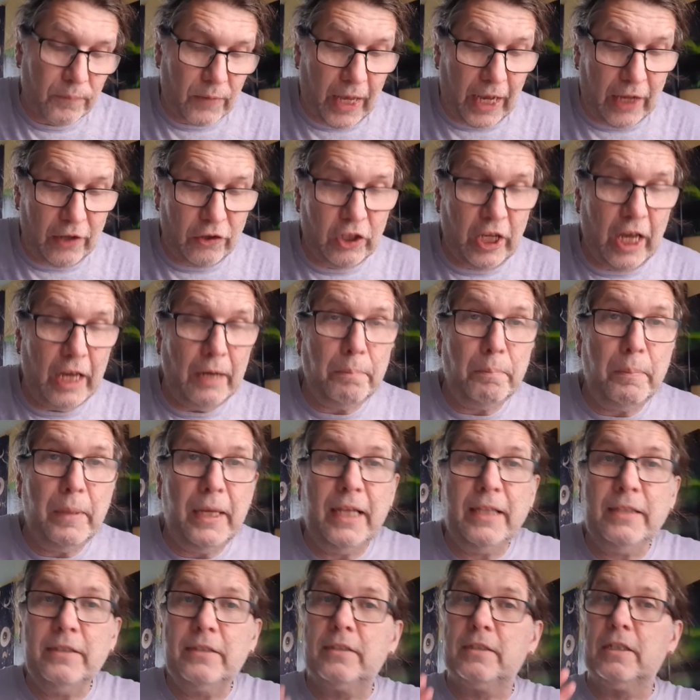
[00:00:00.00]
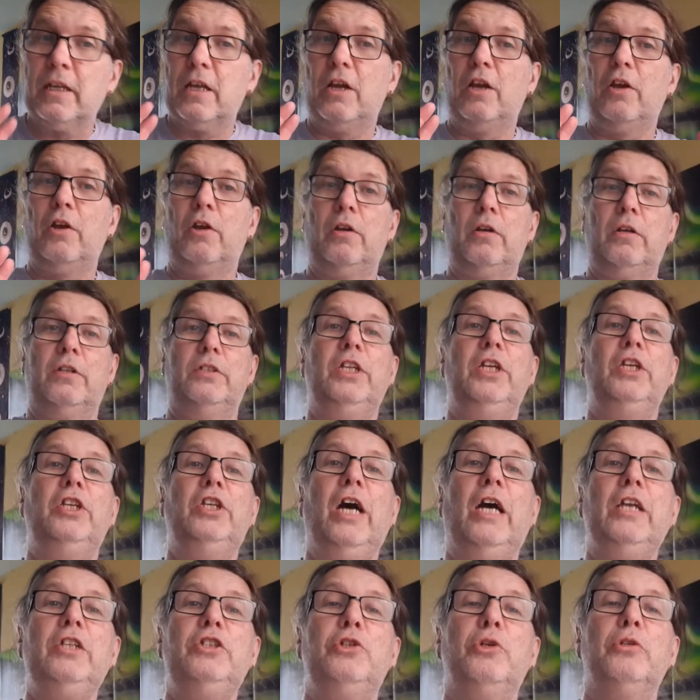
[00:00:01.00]
And that means
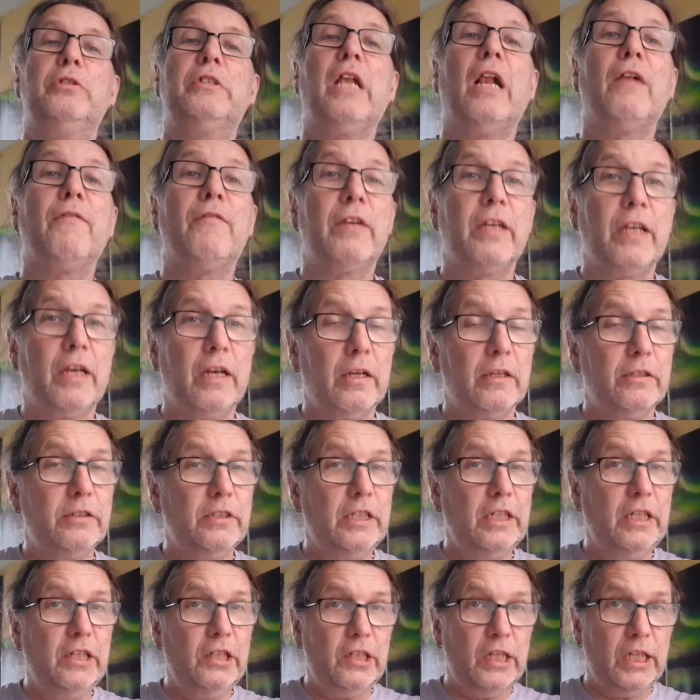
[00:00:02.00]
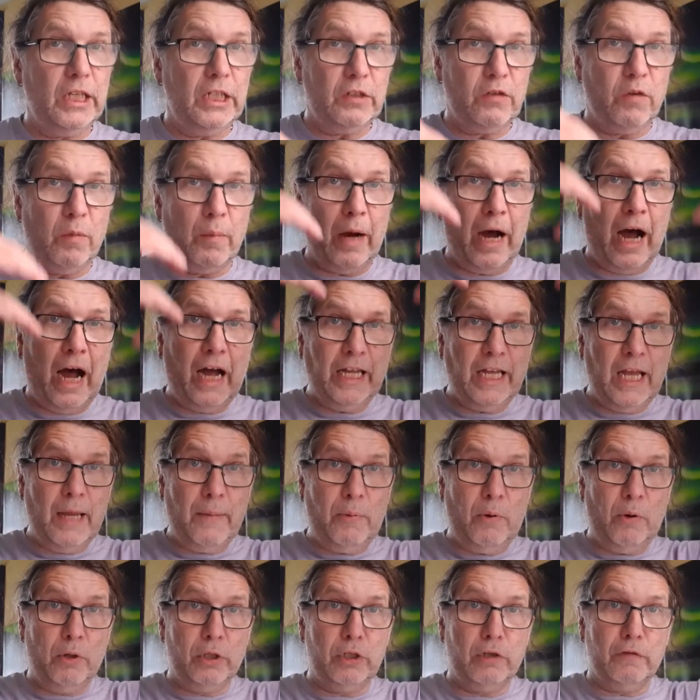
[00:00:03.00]
detach yourself a little. See things from a higher
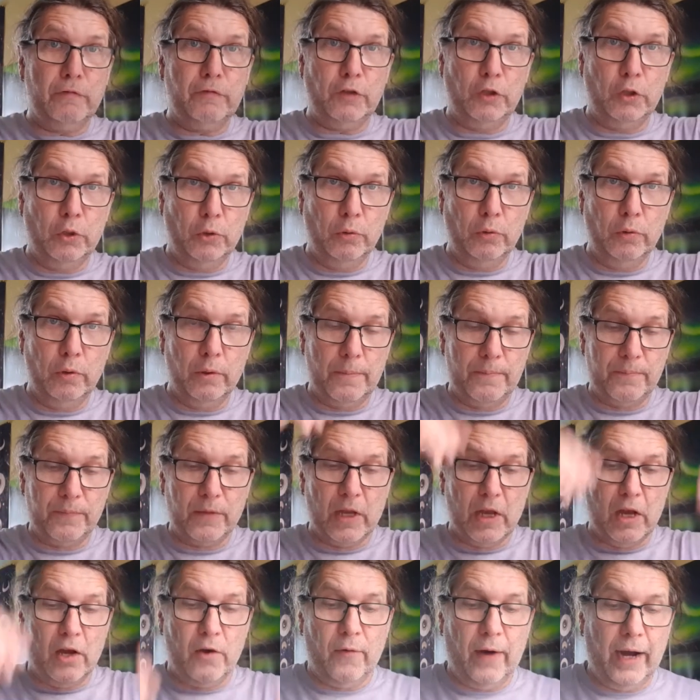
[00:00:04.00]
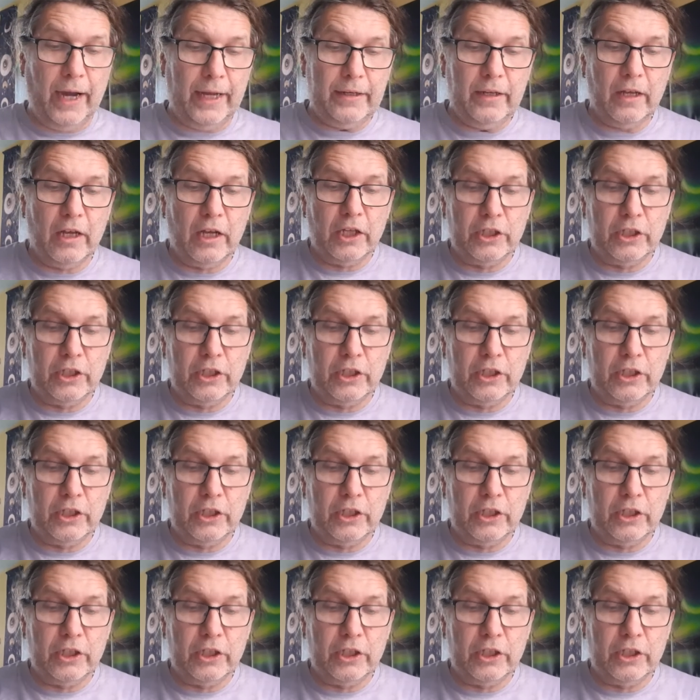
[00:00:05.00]
point of view, right?